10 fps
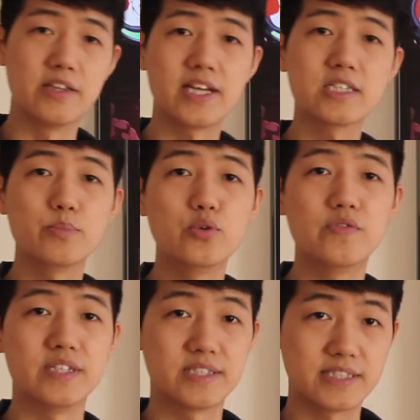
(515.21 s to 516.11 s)
The next
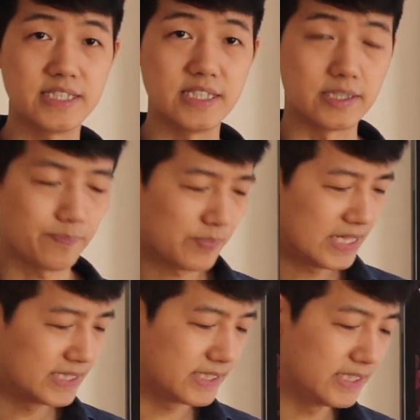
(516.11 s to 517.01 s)
move is C.
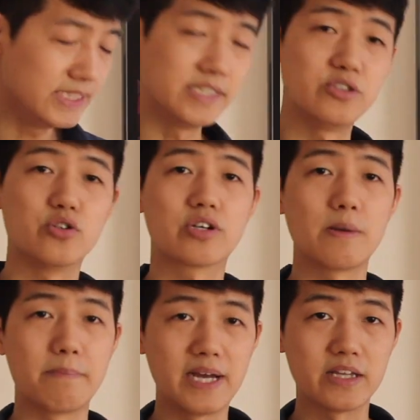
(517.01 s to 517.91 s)
C is your
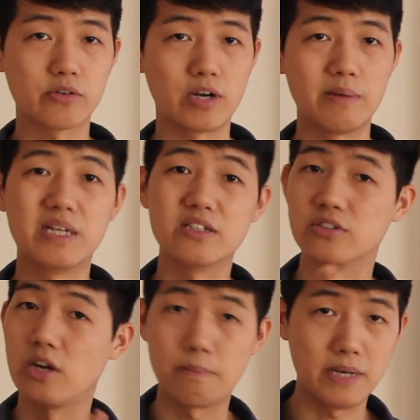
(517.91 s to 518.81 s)
command grab. It is
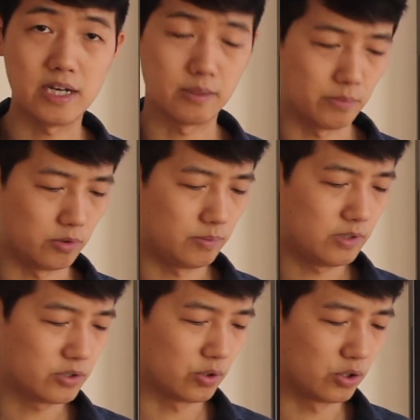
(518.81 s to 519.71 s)
not blockable.
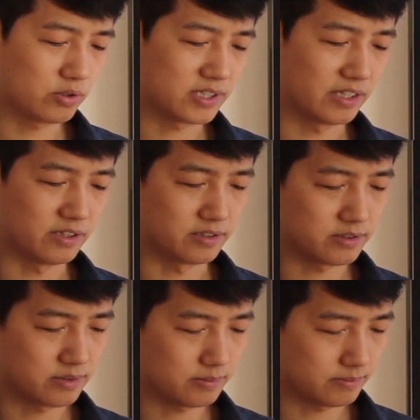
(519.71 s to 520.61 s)
So it looks like
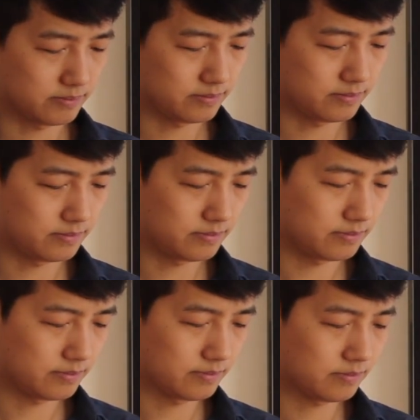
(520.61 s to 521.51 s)
this.
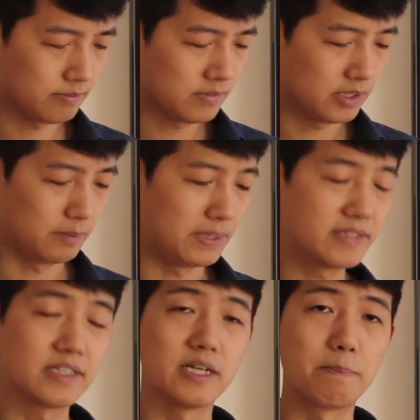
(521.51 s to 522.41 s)
It
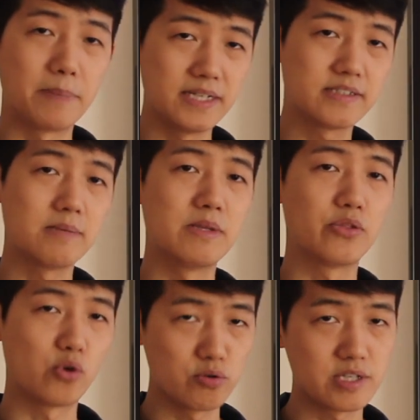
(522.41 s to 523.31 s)
basically bites them and
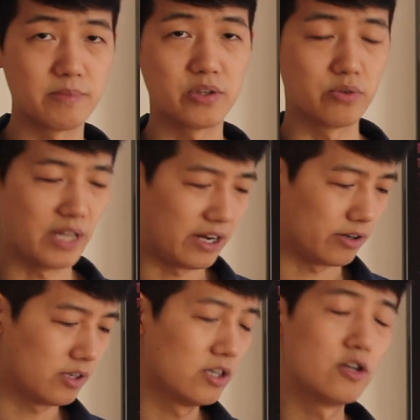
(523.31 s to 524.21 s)
throws them into the
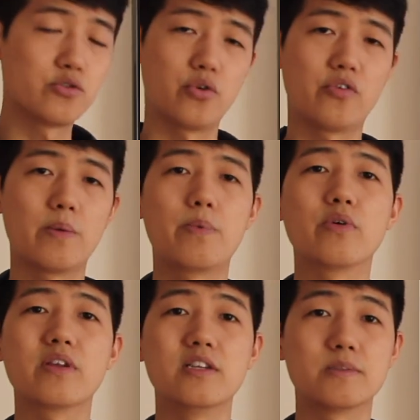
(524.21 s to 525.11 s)
air. So if your
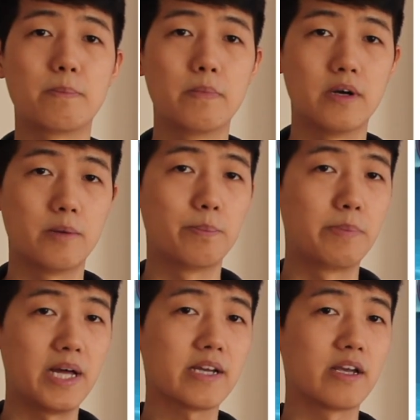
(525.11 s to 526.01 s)
opponent is
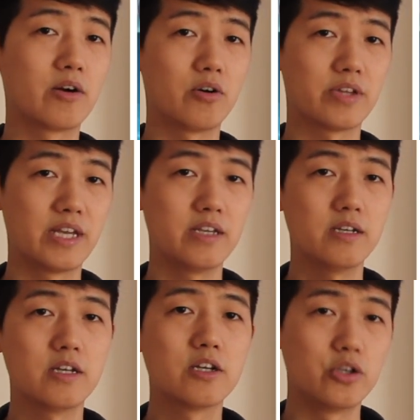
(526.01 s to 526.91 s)
blocking all day,
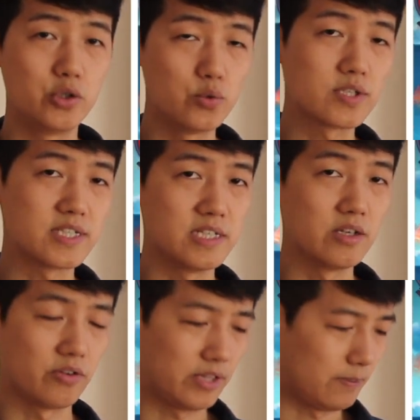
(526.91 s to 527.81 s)
use C
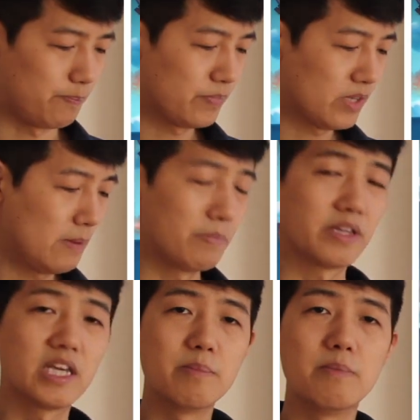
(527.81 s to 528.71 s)
on them.
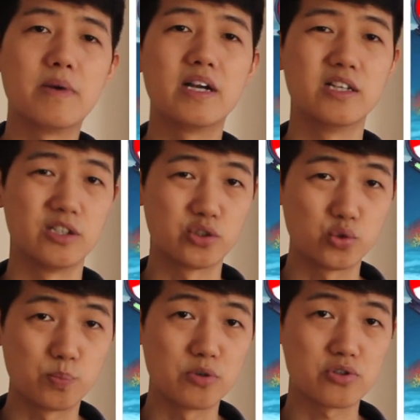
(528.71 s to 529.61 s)
But keep in mind, it is
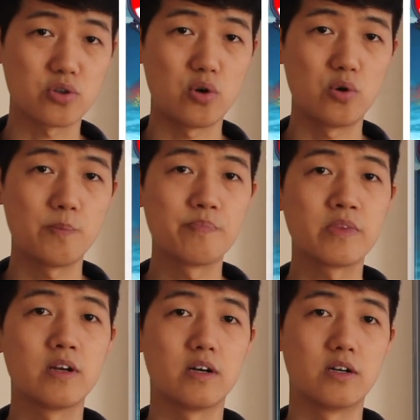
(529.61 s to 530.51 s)
super slow.
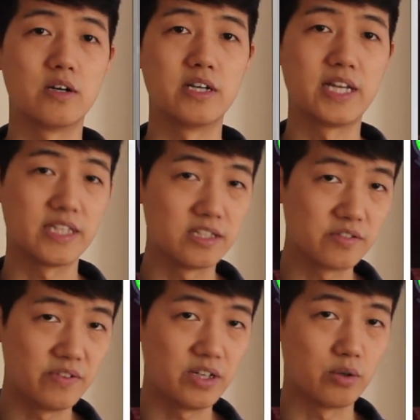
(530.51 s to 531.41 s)
Like
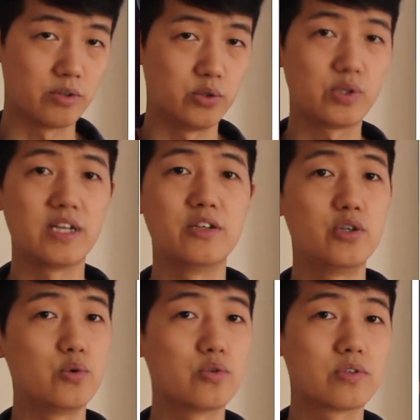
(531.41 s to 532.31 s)
this video, you can
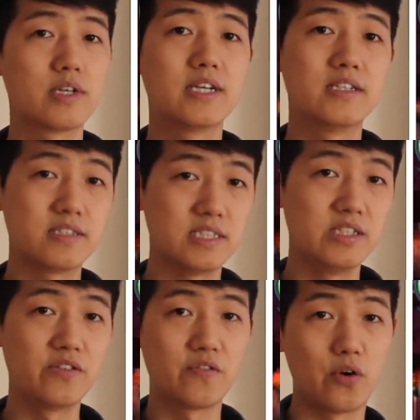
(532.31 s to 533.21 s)
use
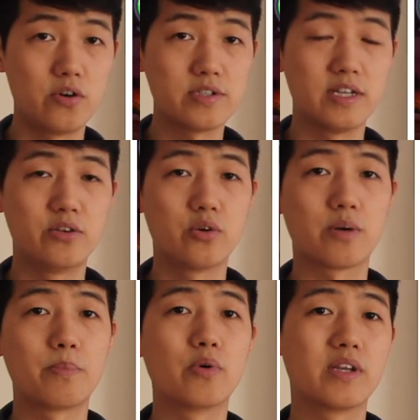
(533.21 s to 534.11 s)
C first and your
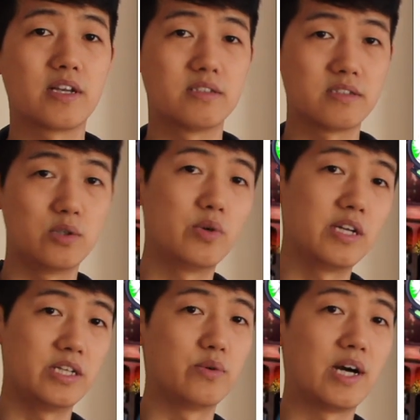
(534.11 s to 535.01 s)
opponent can still
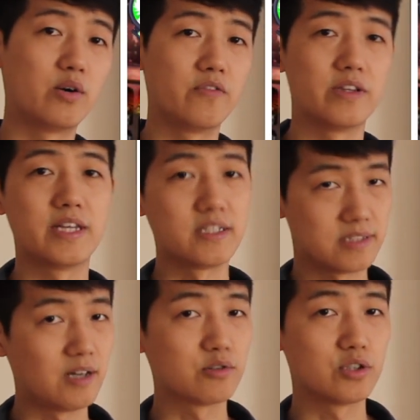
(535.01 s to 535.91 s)
hit you out of it. That's
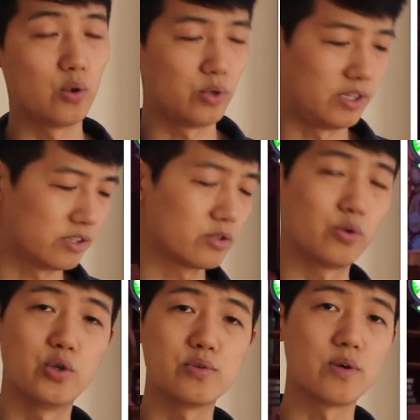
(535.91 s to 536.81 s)
how slow it is. So
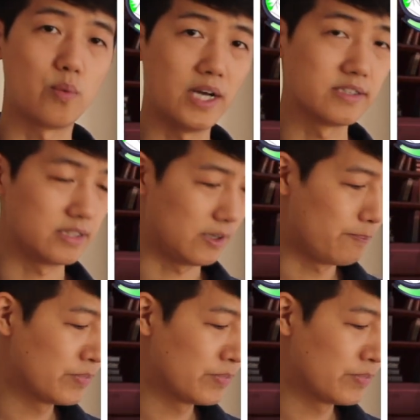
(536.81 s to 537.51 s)
use it wisely.